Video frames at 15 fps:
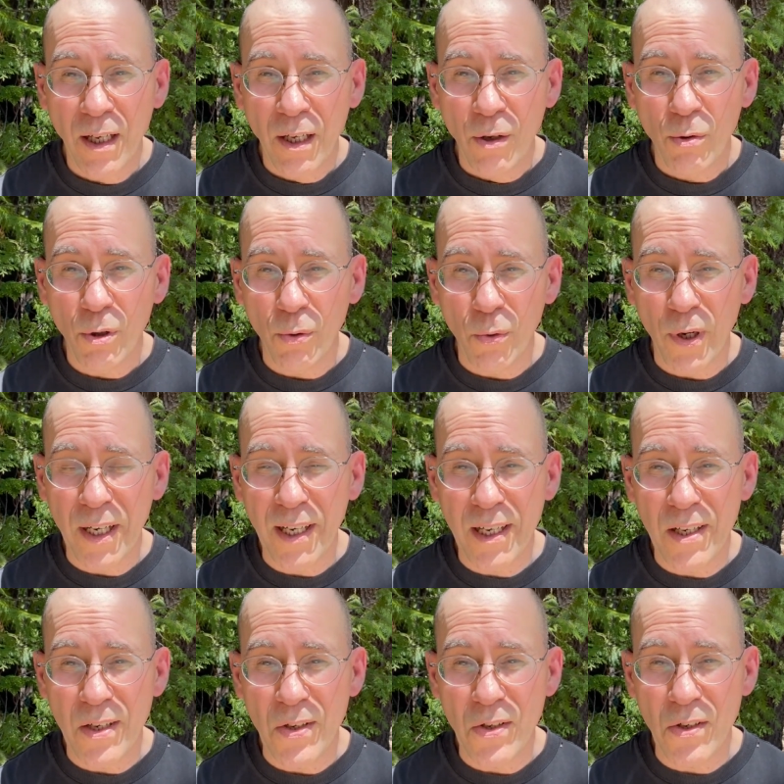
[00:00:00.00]
Well, what
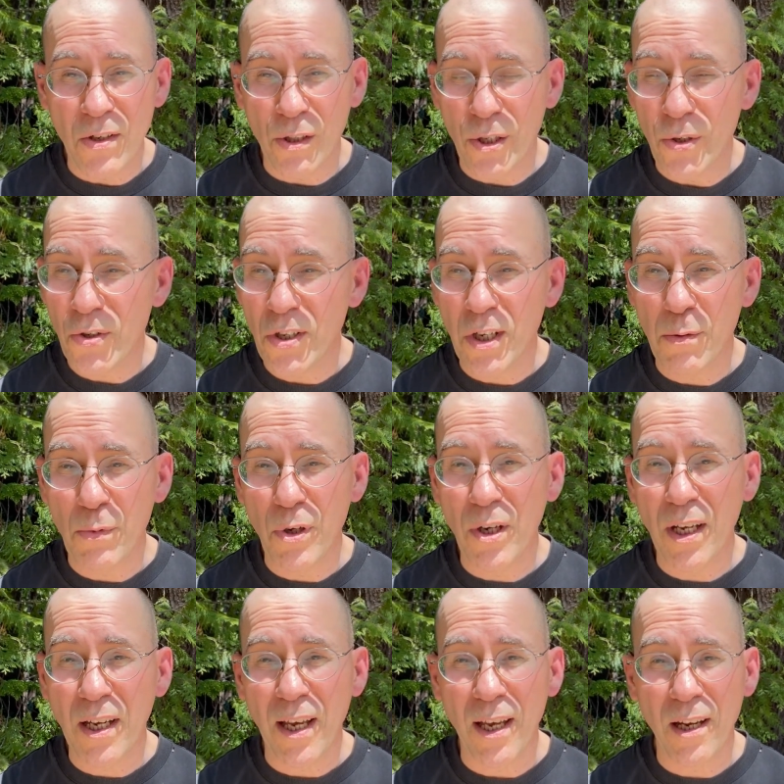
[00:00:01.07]
has Deleuze
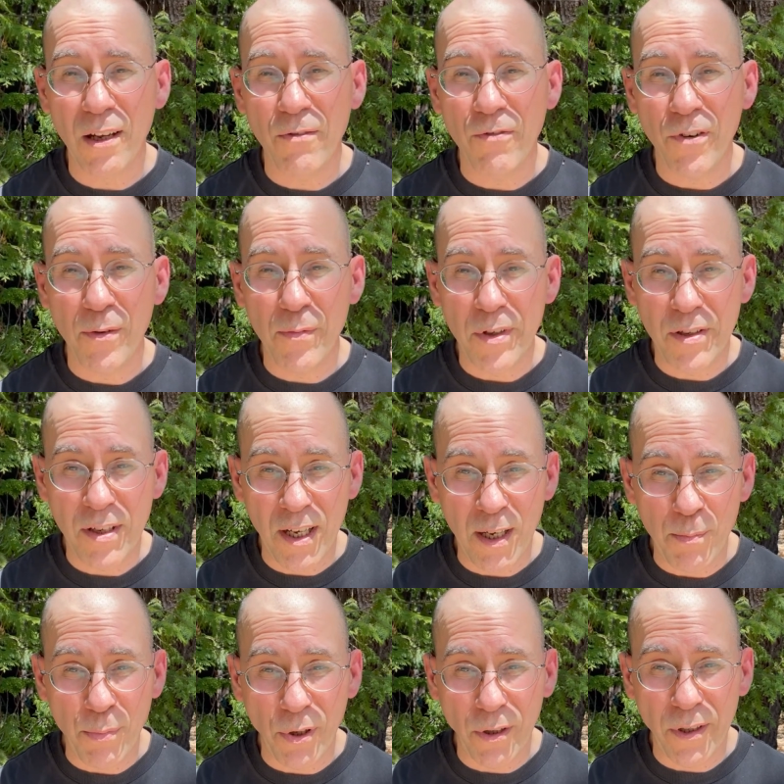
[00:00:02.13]
communicated from the
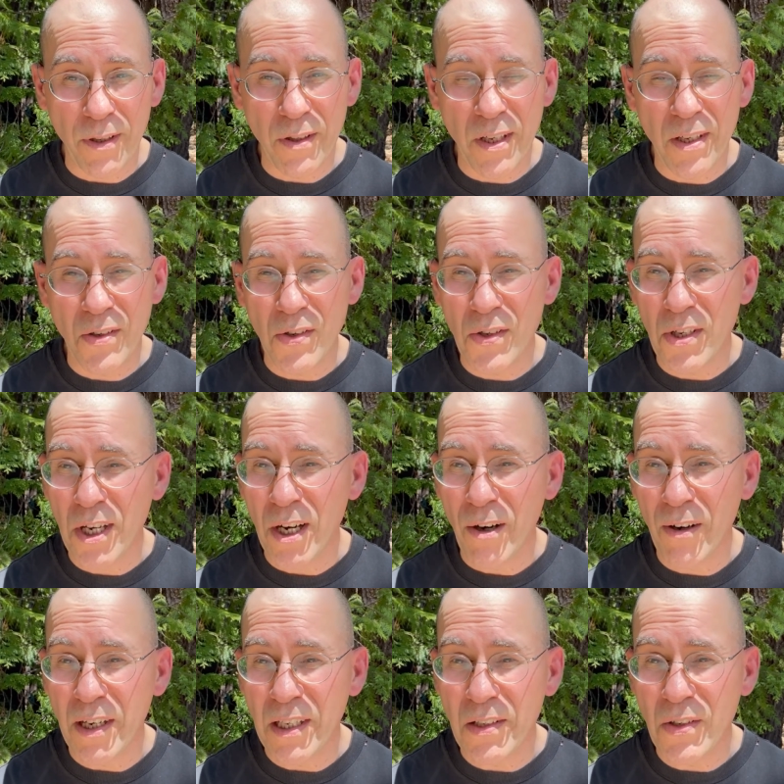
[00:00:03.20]
temple in this
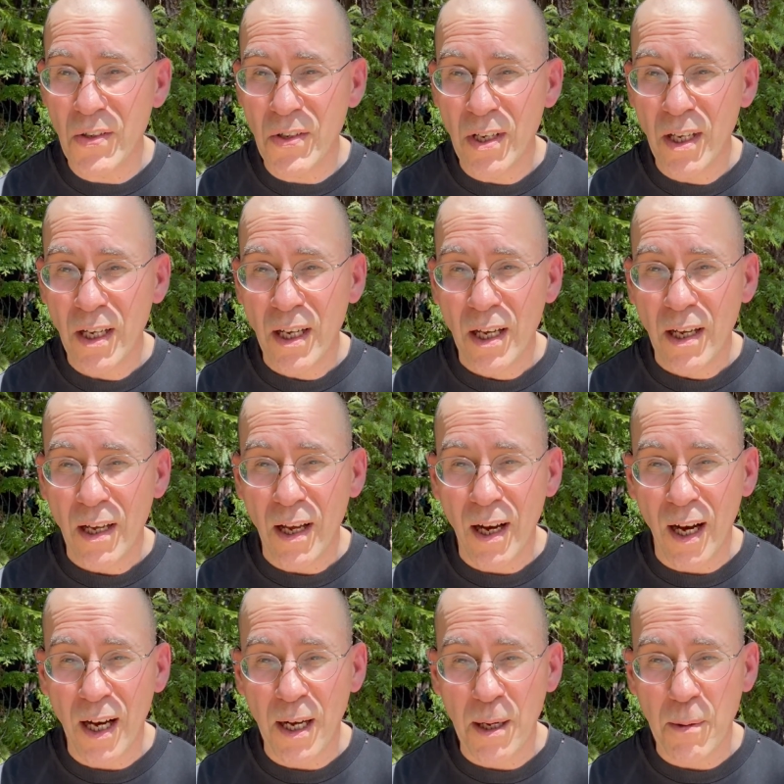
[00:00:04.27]
series?
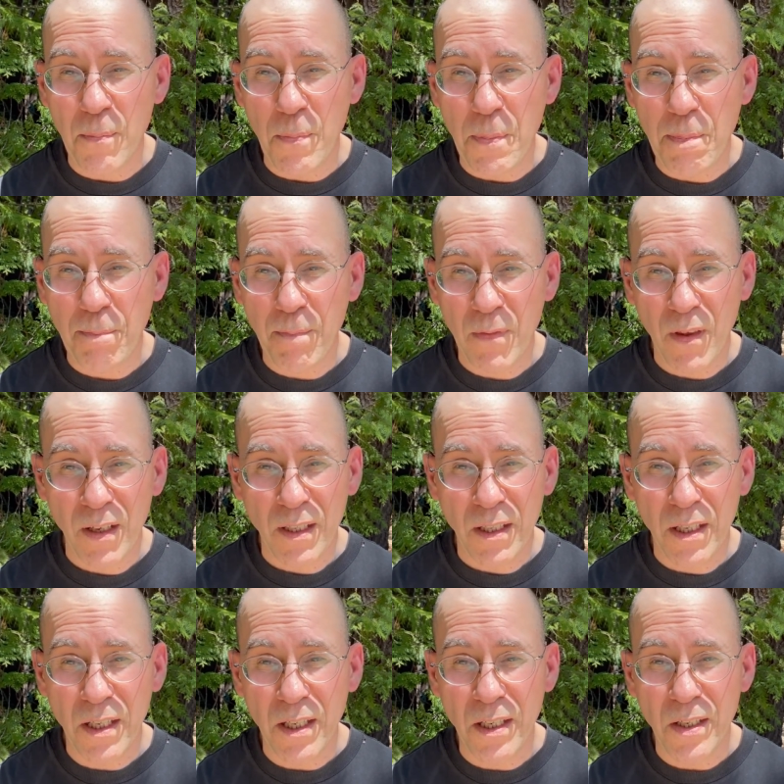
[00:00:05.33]
The
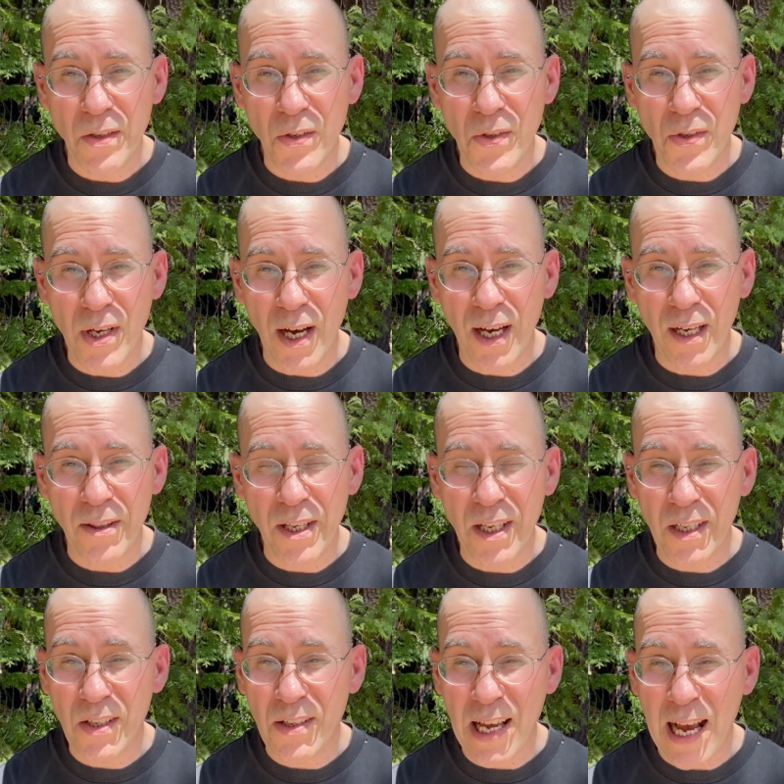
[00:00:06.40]

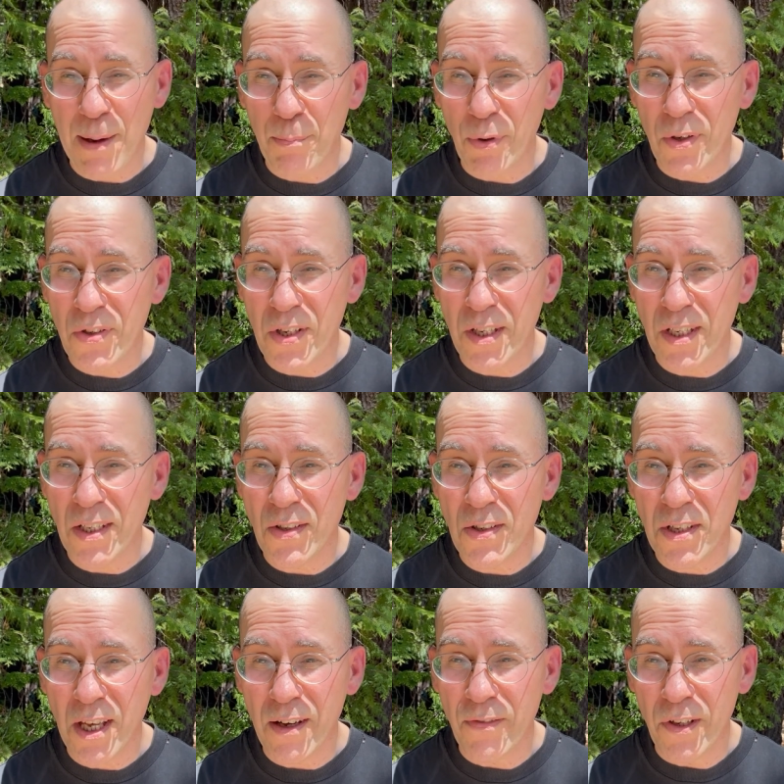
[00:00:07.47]
examples that he's
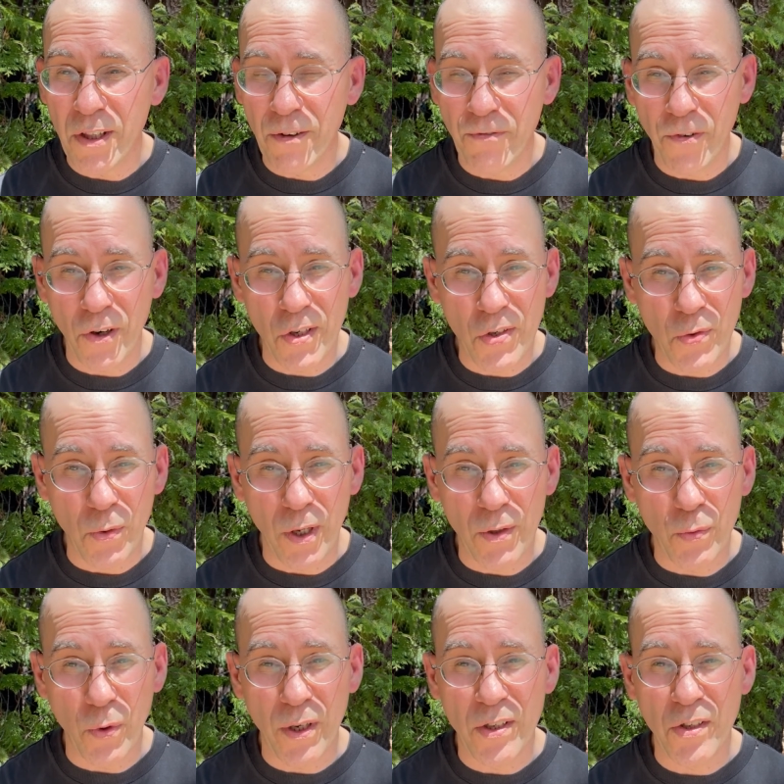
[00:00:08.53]
given, the first
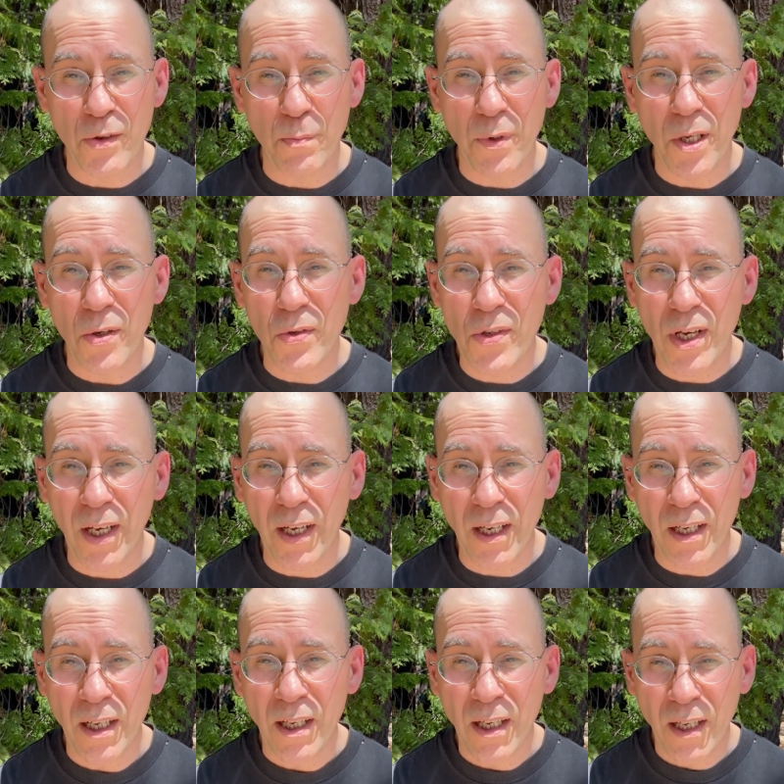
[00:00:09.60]
one was music,
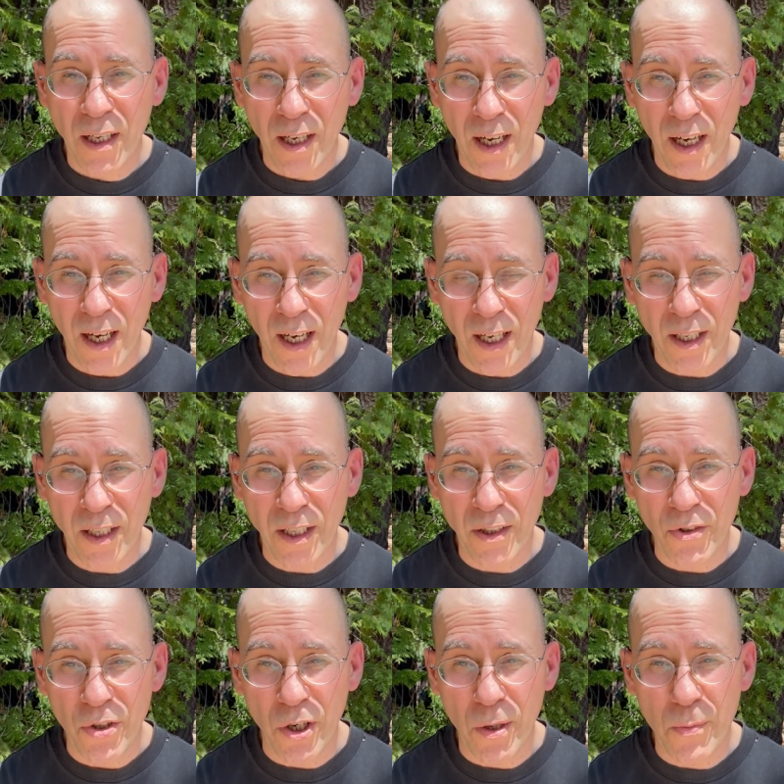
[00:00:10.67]
in
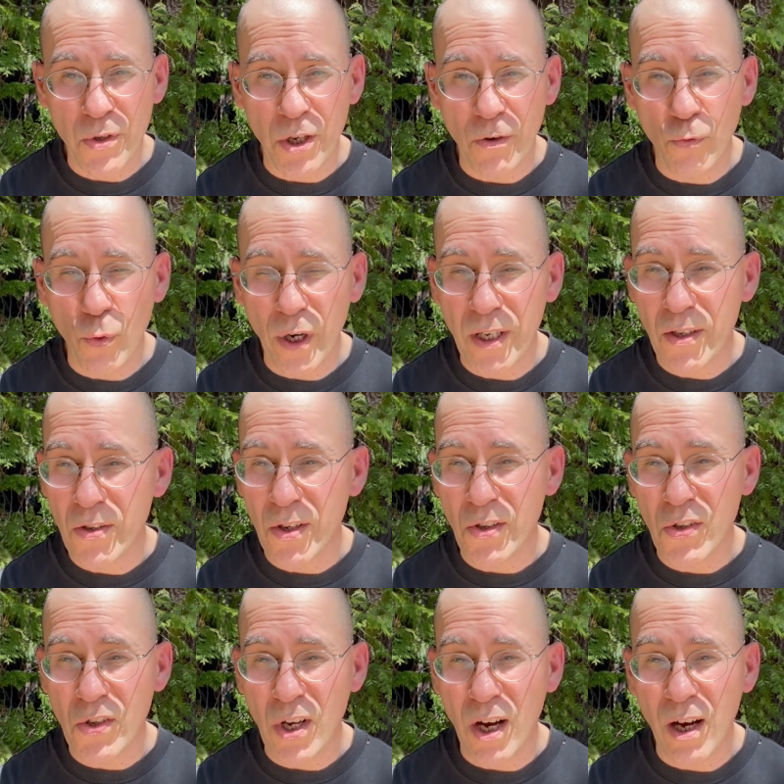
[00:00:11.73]
terms of what is the
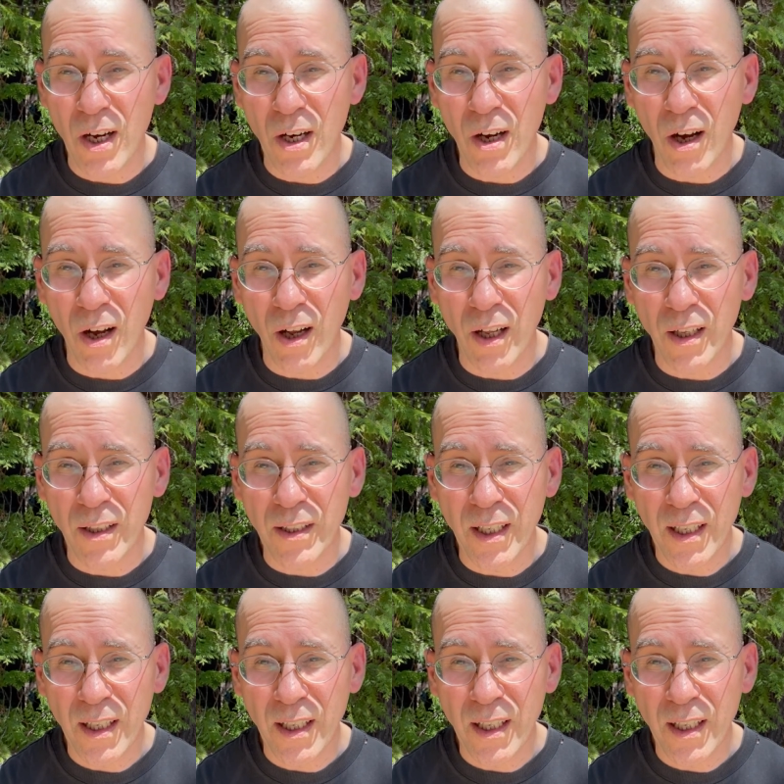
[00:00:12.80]
song called.